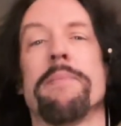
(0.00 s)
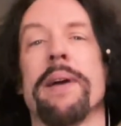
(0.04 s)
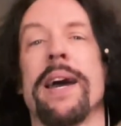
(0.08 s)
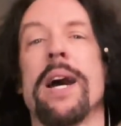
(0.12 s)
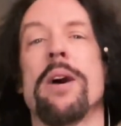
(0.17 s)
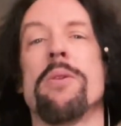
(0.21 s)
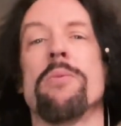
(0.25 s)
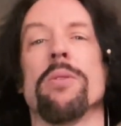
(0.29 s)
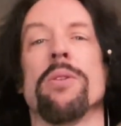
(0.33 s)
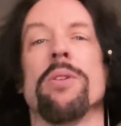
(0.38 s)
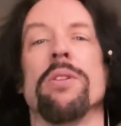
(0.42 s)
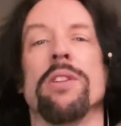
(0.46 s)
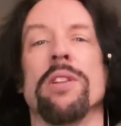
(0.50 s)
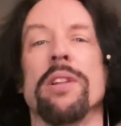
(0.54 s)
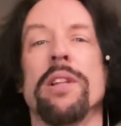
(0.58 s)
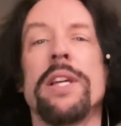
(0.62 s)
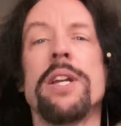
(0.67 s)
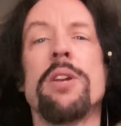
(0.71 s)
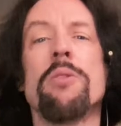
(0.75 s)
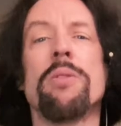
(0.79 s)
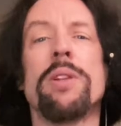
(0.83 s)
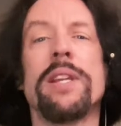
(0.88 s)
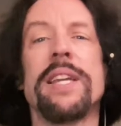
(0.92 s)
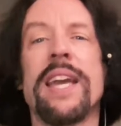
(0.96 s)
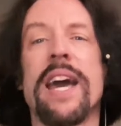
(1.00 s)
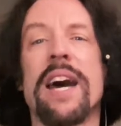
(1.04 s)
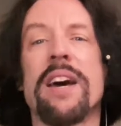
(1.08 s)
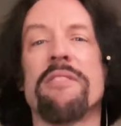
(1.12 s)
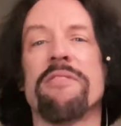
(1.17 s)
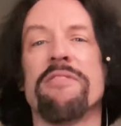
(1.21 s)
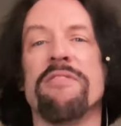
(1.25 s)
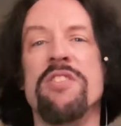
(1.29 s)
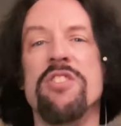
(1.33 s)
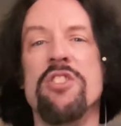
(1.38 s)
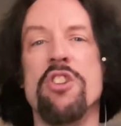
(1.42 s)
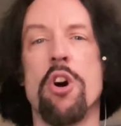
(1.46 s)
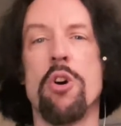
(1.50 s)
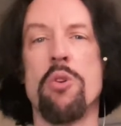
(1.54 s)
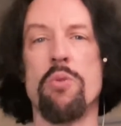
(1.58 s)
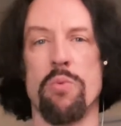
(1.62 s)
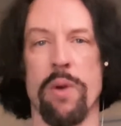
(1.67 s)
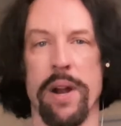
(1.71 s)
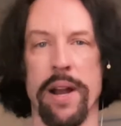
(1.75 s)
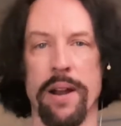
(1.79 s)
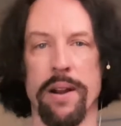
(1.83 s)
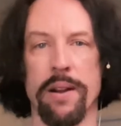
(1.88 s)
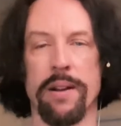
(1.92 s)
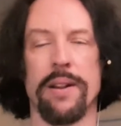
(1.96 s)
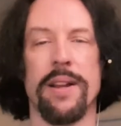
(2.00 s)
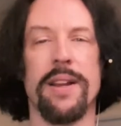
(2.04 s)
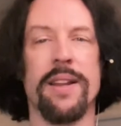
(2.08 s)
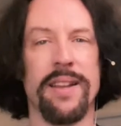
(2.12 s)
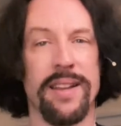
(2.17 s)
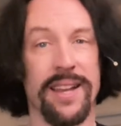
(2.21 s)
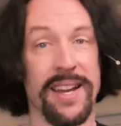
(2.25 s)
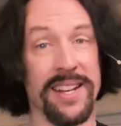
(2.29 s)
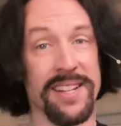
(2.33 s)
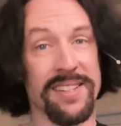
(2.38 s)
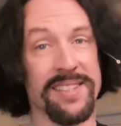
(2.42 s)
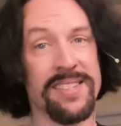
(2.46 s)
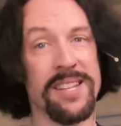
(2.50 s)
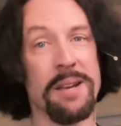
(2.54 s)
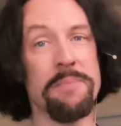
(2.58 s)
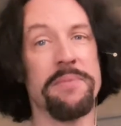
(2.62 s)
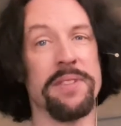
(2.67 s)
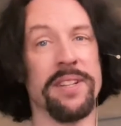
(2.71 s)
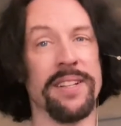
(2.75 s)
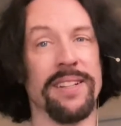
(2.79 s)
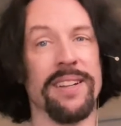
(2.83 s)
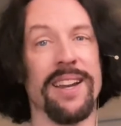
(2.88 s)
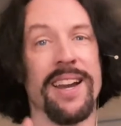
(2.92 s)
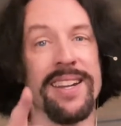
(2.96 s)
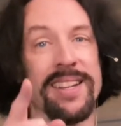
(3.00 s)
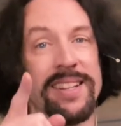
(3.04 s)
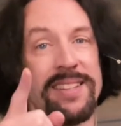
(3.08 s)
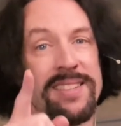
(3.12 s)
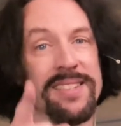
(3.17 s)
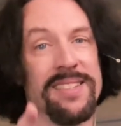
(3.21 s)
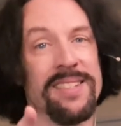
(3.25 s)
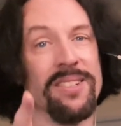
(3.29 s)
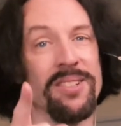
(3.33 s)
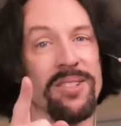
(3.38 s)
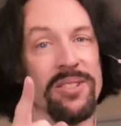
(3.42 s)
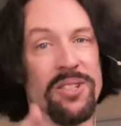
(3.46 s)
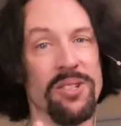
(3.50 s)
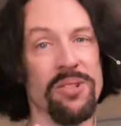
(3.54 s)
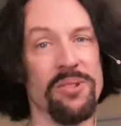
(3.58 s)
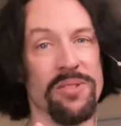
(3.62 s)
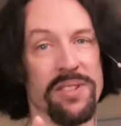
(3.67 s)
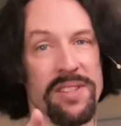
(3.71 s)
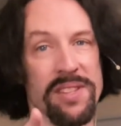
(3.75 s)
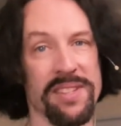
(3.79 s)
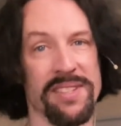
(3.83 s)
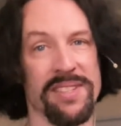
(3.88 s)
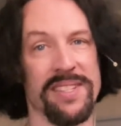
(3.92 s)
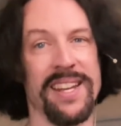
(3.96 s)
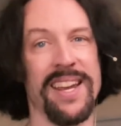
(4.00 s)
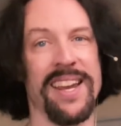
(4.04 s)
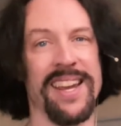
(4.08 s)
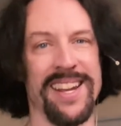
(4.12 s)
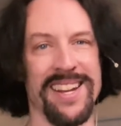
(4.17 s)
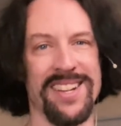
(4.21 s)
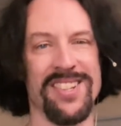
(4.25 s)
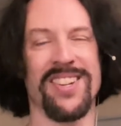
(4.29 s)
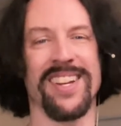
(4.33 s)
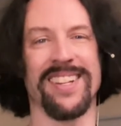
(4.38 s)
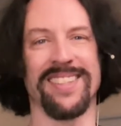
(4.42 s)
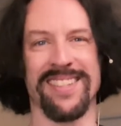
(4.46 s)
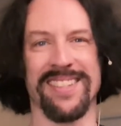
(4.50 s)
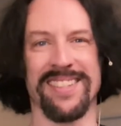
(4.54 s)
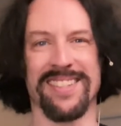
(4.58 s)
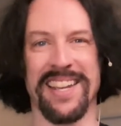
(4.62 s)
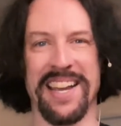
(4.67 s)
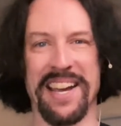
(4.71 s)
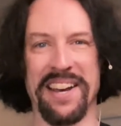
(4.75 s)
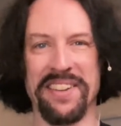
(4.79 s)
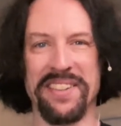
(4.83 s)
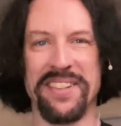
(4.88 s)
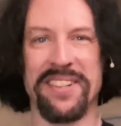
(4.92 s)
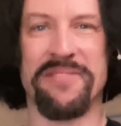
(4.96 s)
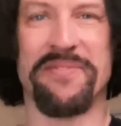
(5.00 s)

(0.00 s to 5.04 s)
power literally out of nowhere. And it's something I can still do to this day. Check this out.